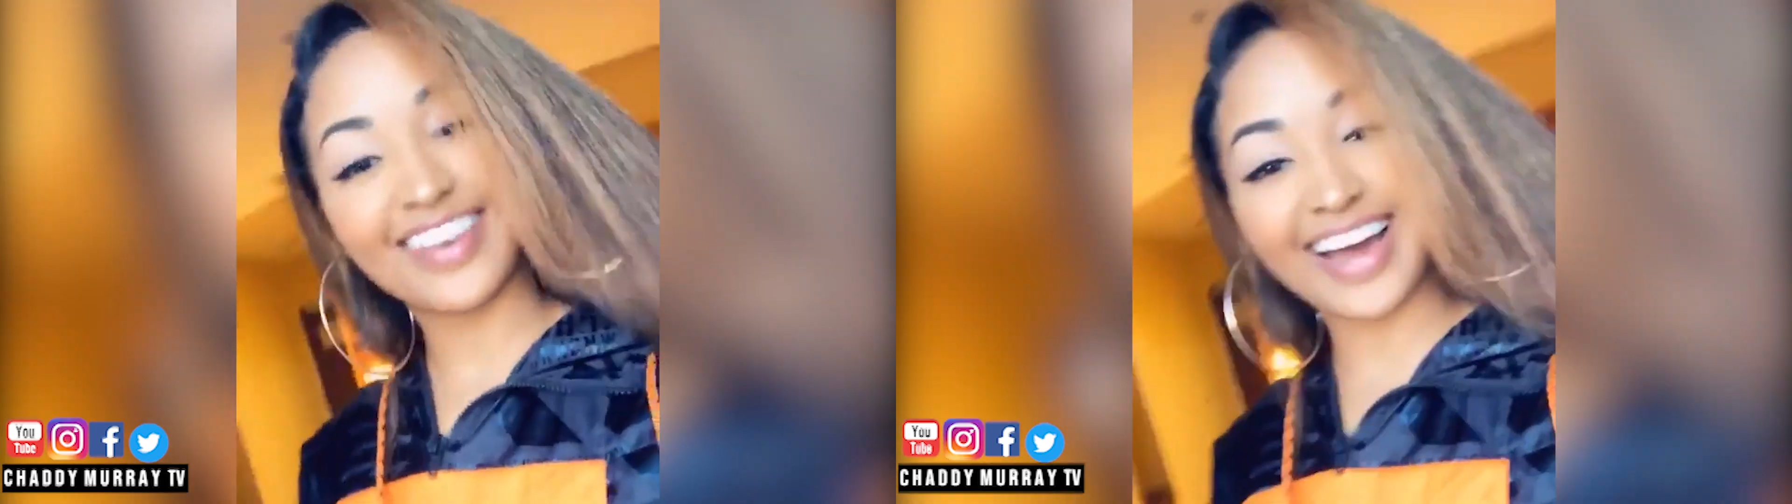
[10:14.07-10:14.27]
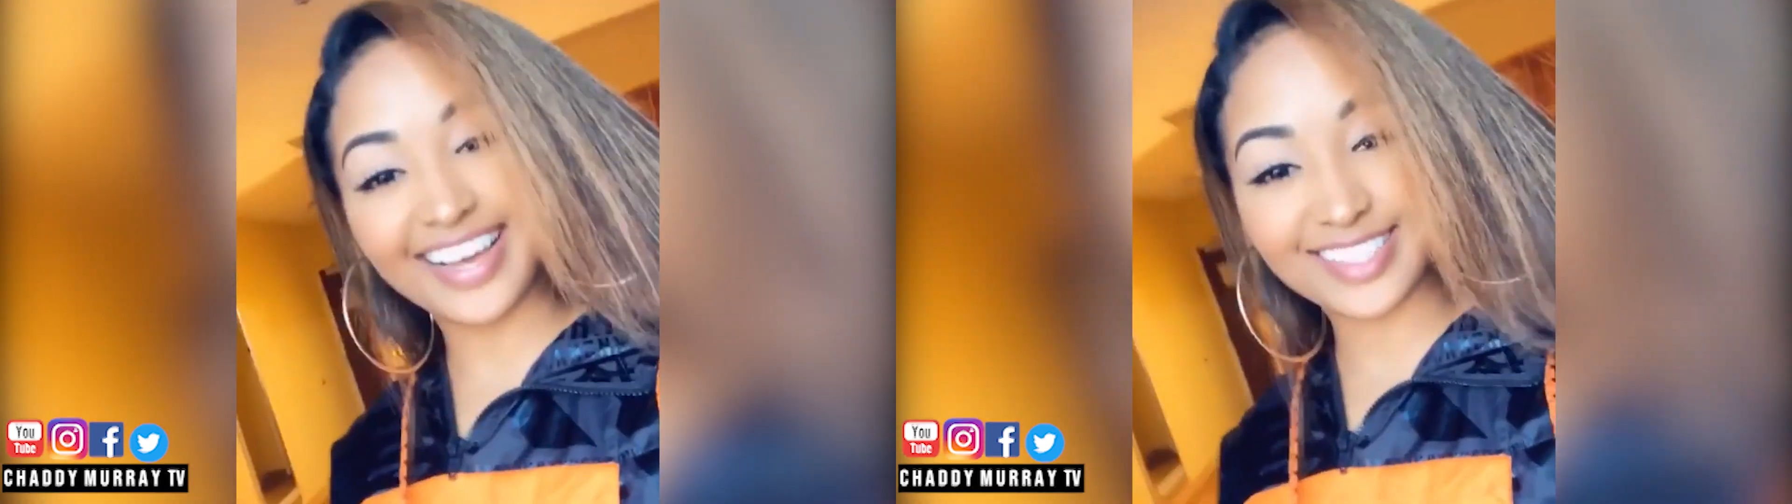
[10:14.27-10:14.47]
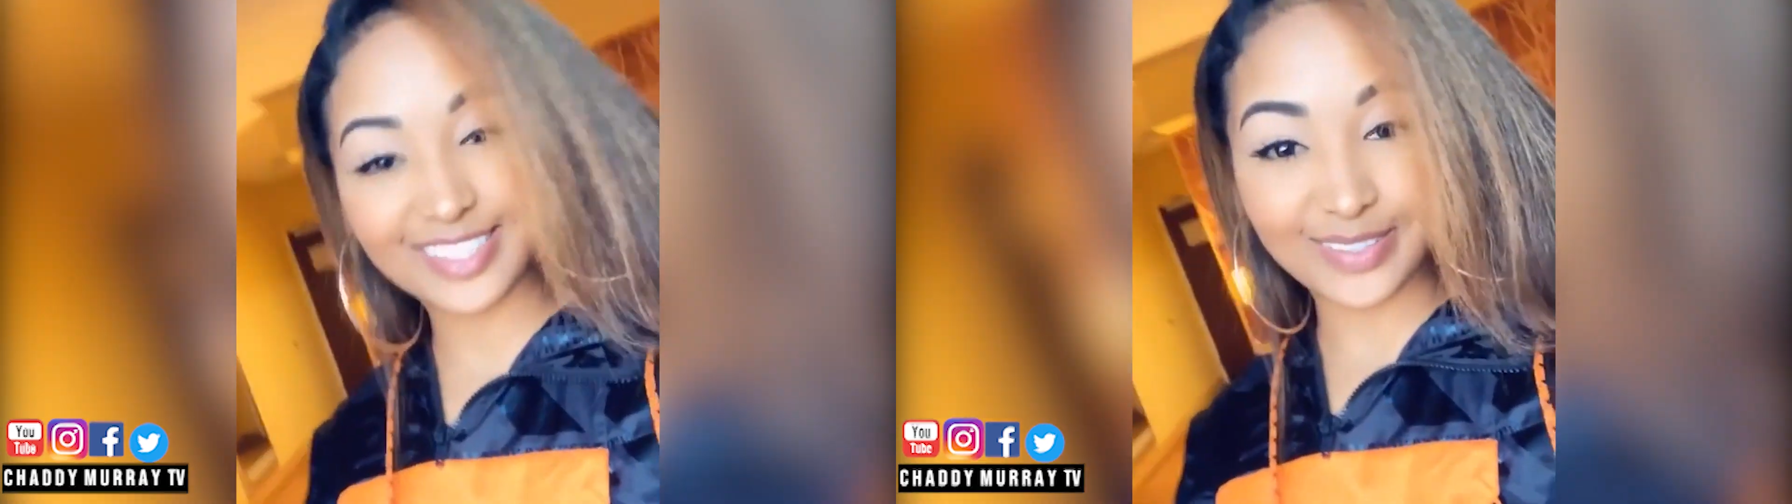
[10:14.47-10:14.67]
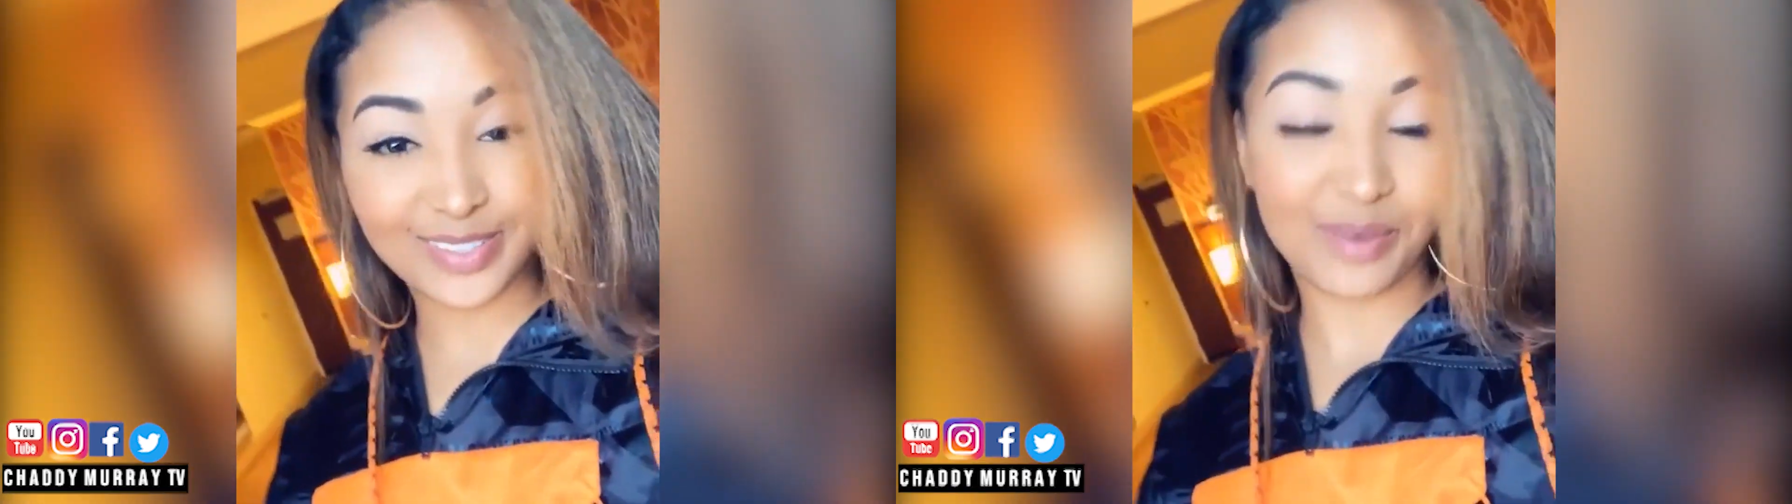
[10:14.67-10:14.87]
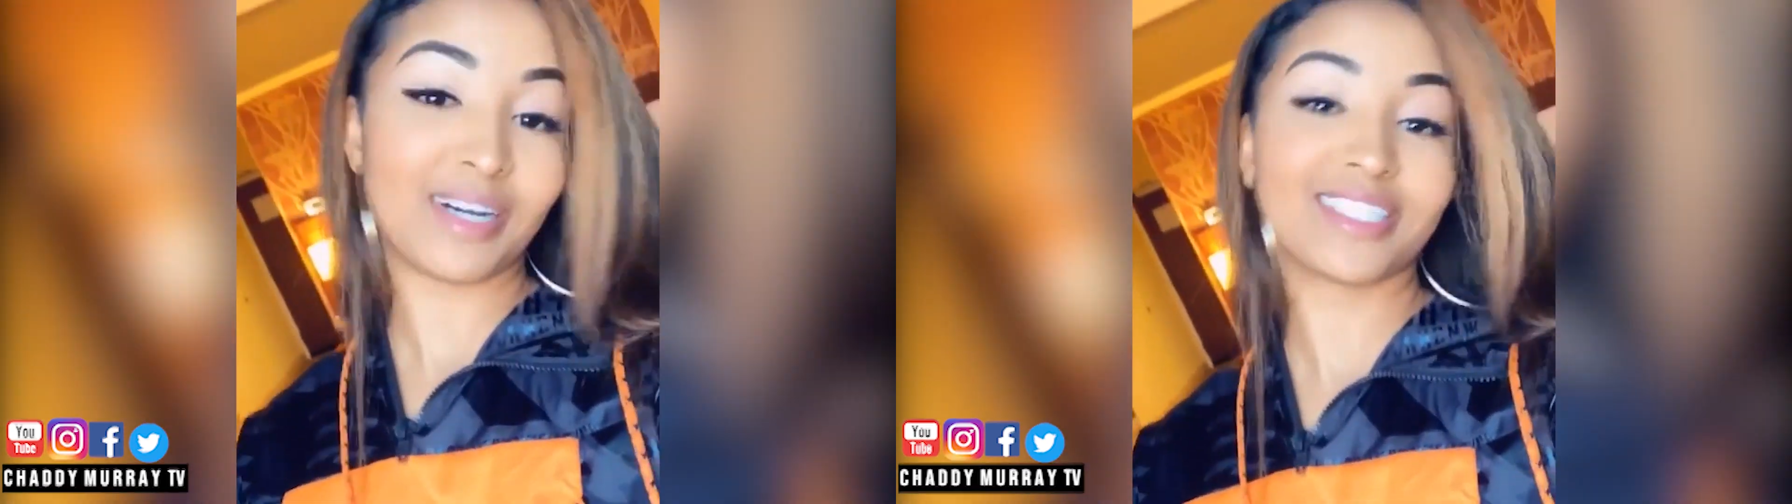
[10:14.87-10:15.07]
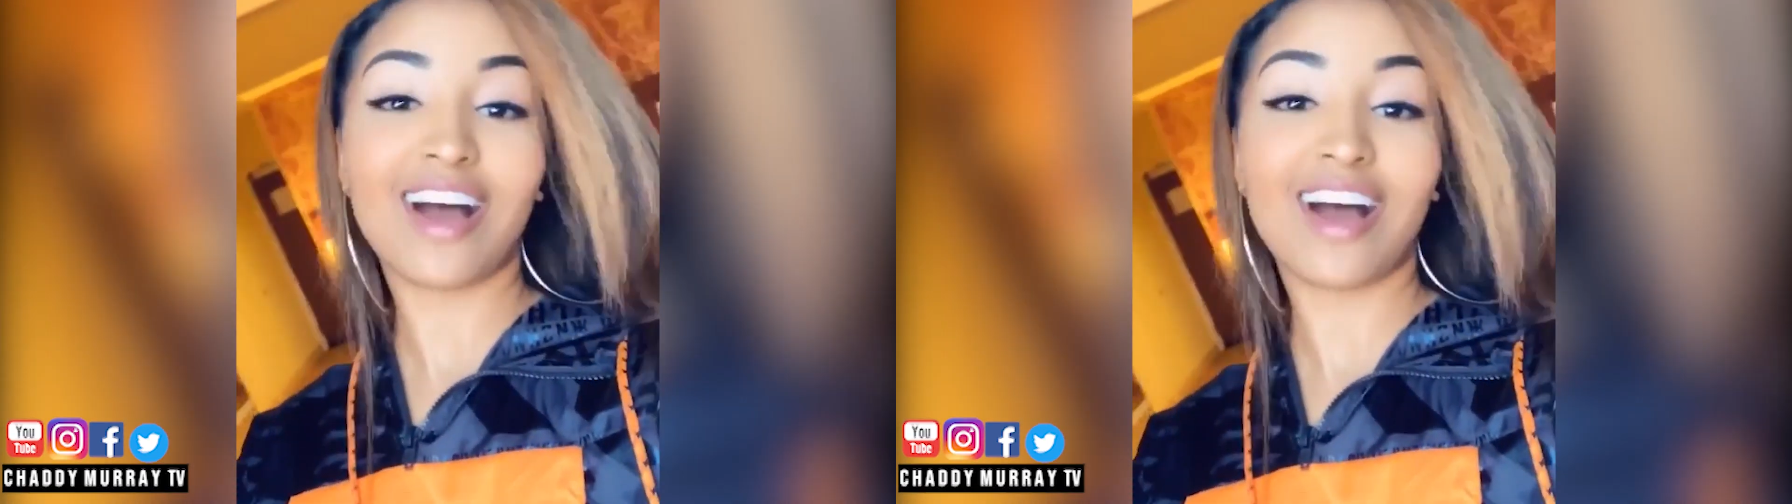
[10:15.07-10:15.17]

you guys so, so much.